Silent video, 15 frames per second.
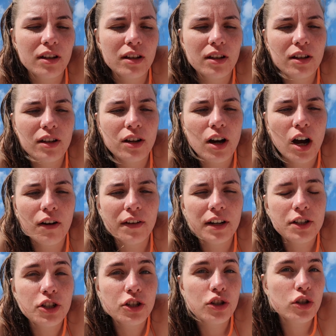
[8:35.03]
the
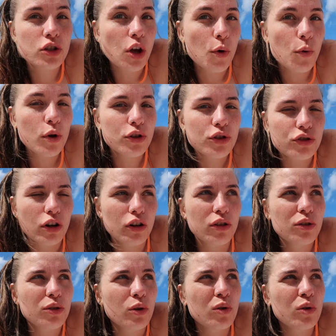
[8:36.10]
current is just so strong